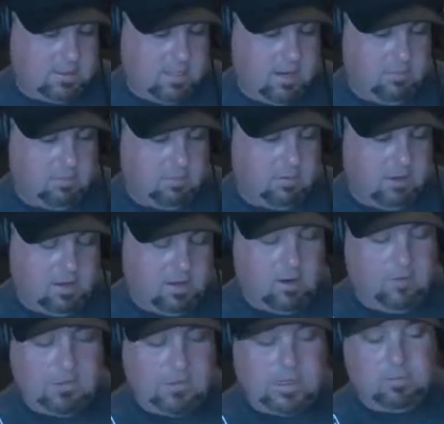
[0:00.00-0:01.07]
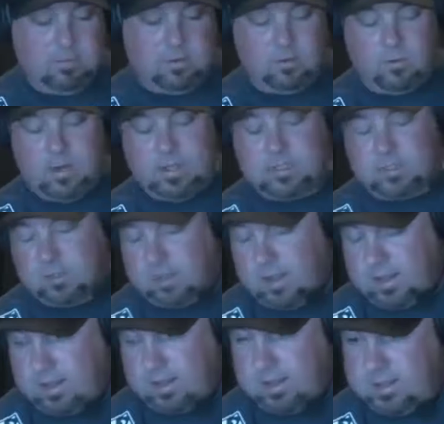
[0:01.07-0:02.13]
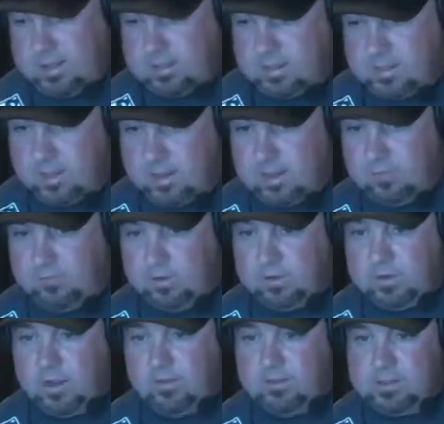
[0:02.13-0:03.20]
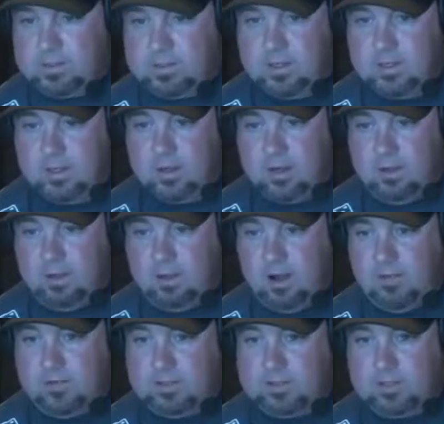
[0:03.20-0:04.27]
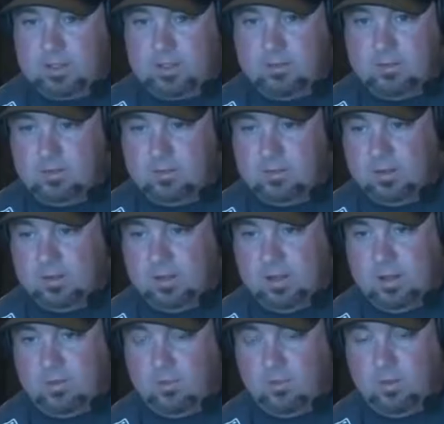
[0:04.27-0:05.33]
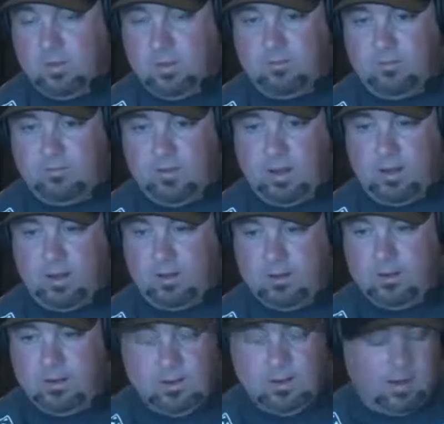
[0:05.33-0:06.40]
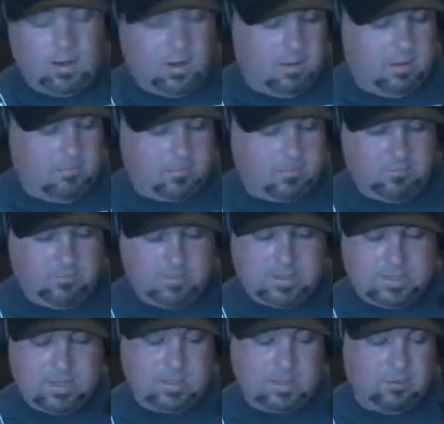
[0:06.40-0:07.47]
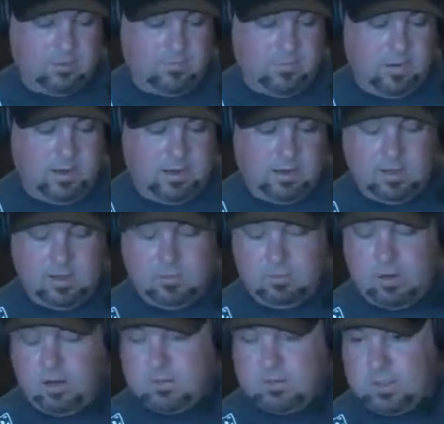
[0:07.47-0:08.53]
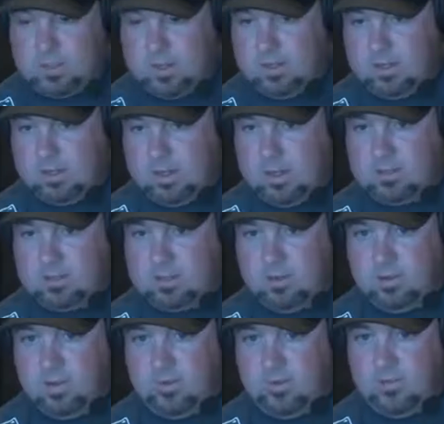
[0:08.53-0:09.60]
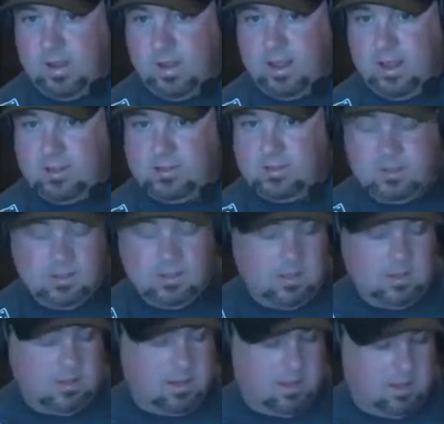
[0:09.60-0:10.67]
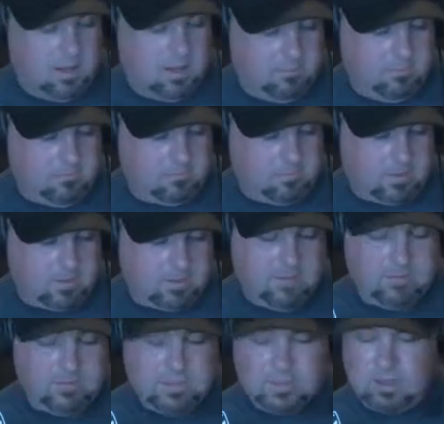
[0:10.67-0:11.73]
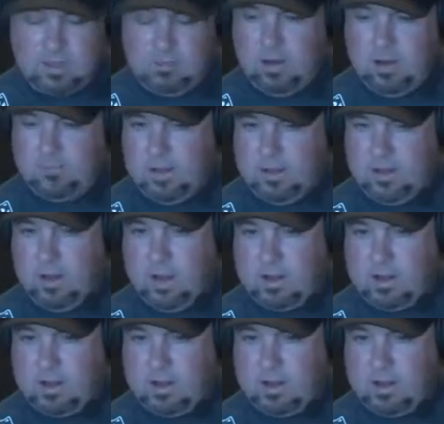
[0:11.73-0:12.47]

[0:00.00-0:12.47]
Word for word: he's able you know if he's able to wrestle i think he's i think phil davis um, obviously will uh, will win the fight um, if it stays on the feet i think nemkov's uh, got too heavy of hands um, davis is coming off getting